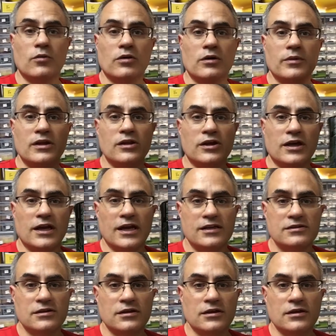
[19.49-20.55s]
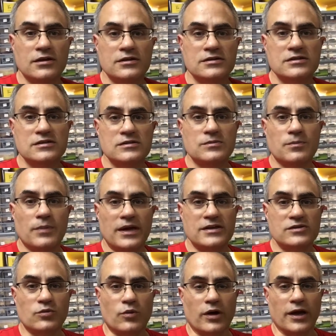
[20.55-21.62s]
we're going to be looking at
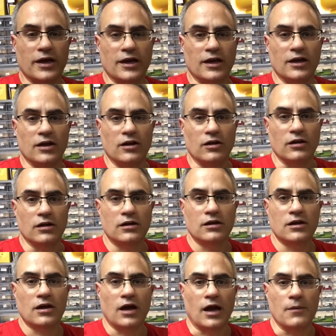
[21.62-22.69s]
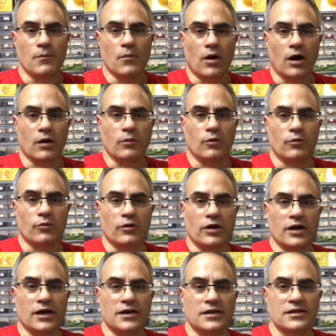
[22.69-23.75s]
Space Rail, a marble
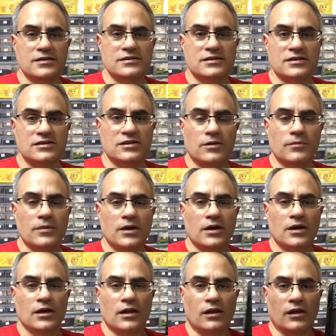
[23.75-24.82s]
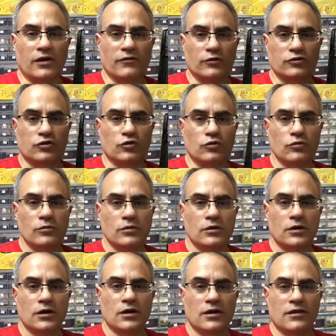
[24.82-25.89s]
run system, level two.
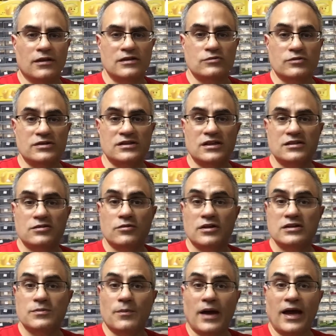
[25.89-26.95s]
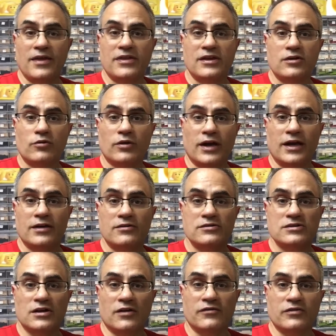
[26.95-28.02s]
This was sent to us by the
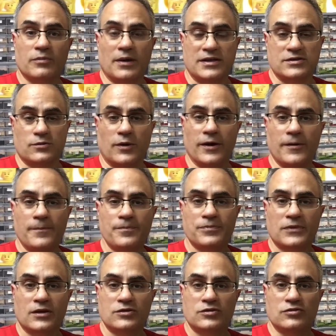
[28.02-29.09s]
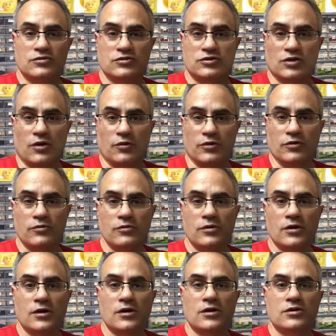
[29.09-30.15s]
creators of Space Rail to show you,
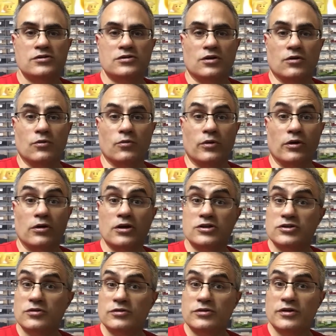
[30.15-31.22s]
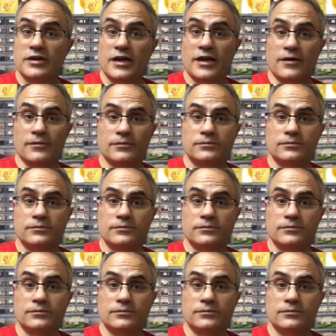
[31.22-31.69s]
so we're going to show it to you now.